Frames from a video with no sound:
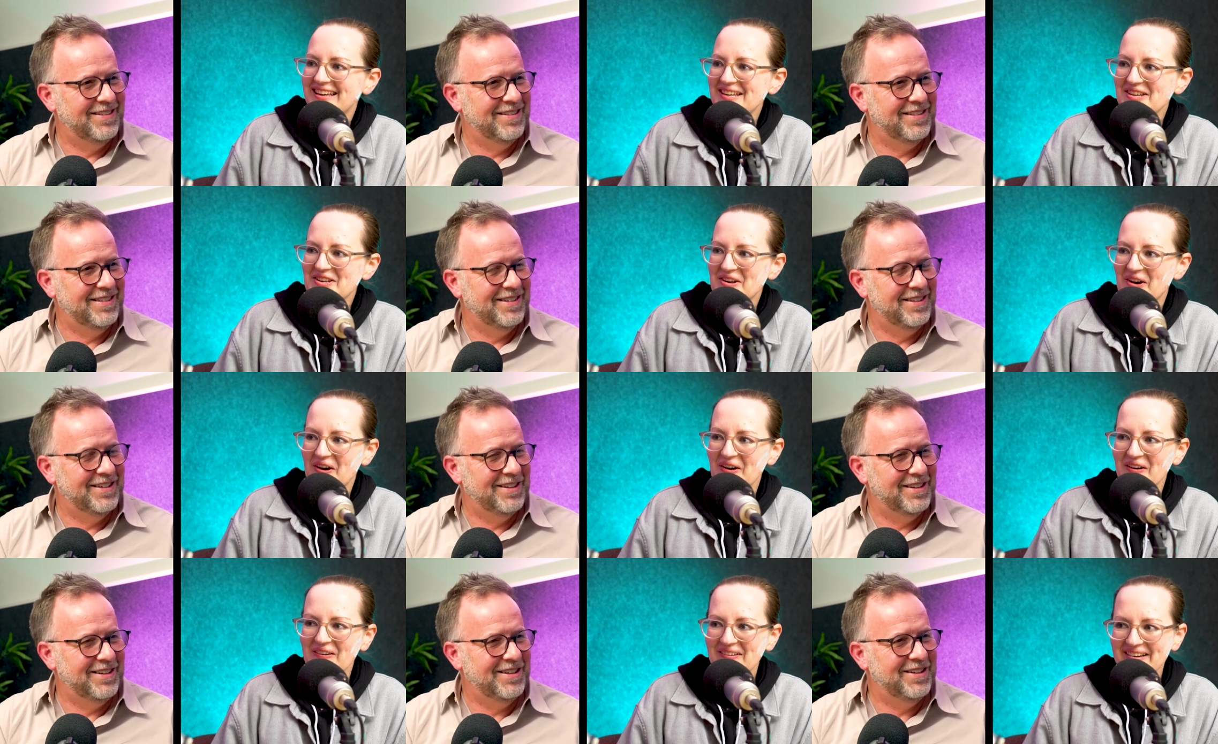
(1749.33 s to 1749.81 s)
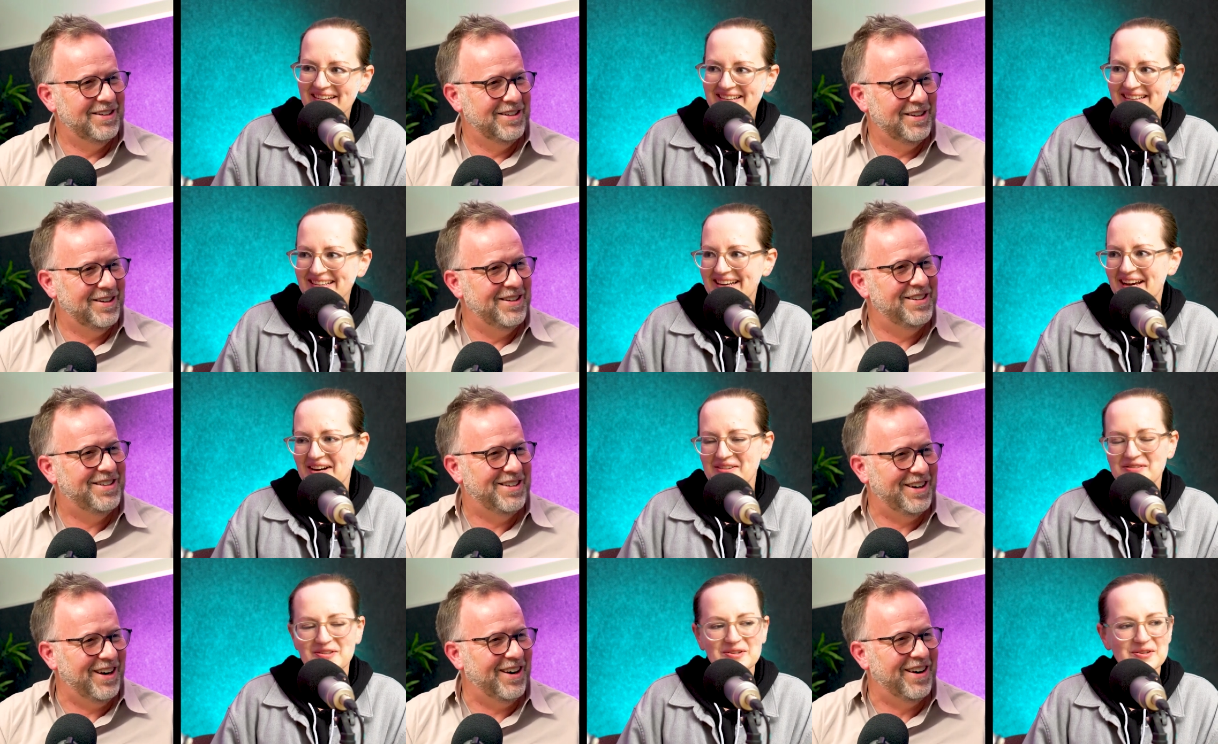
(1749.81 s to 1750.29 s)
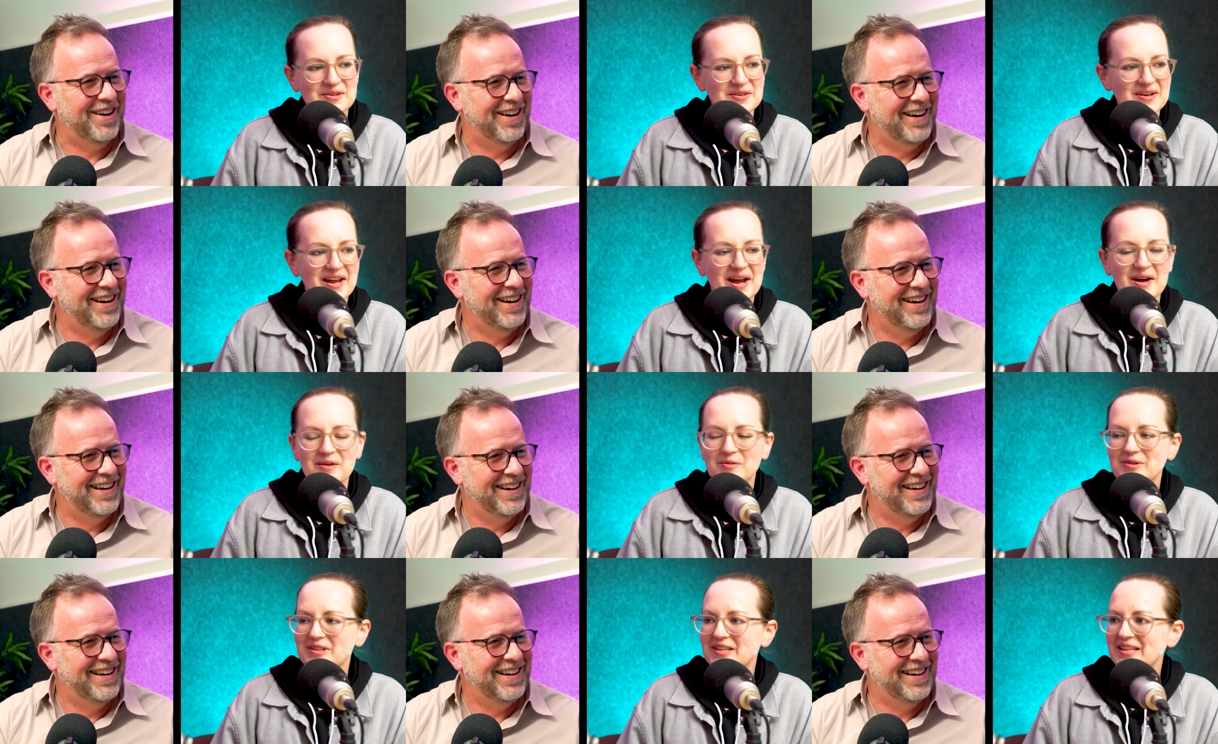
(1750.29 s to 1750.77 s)
Speaker 1: you know, an sure. afternoon
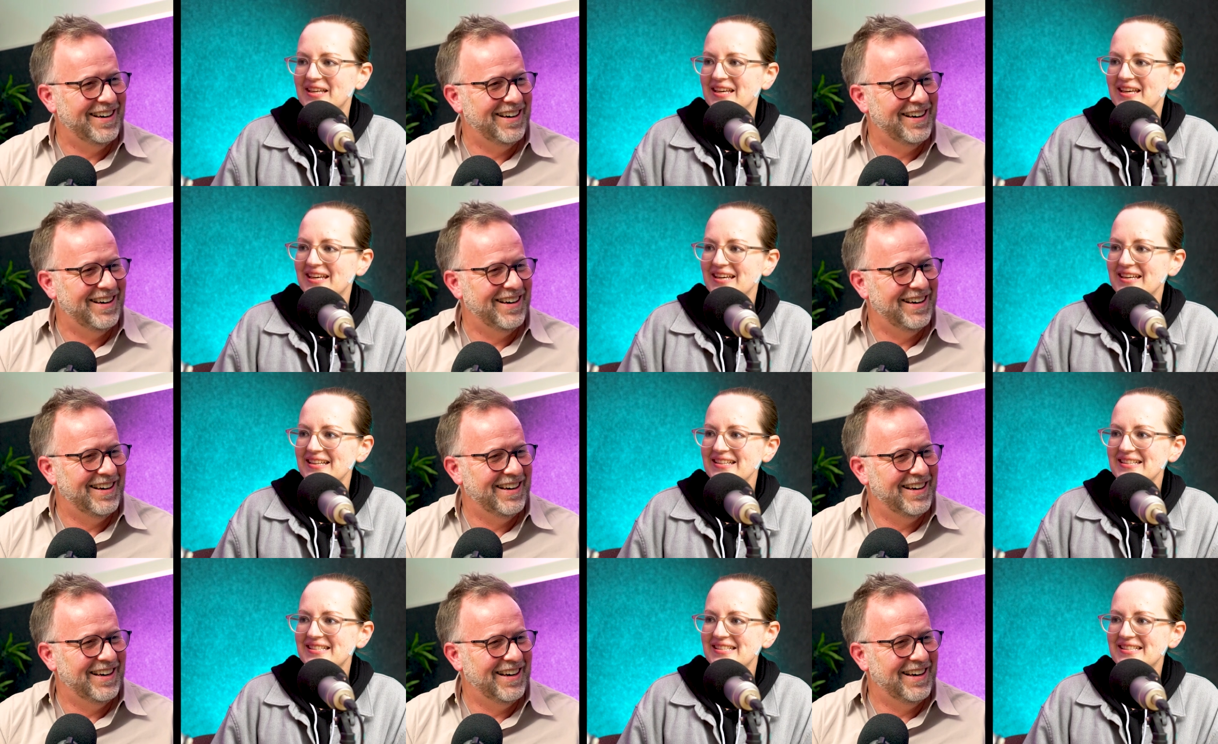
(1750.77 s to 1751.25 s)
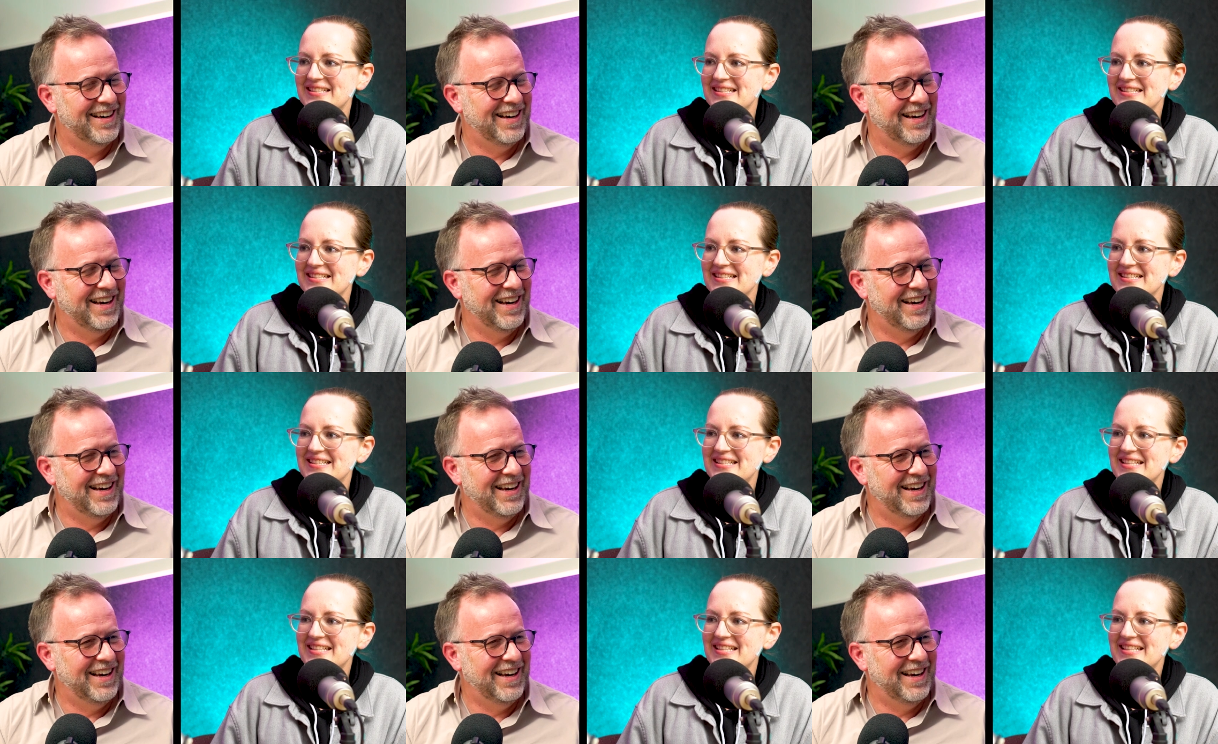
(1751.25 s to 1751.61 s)
out with the kids.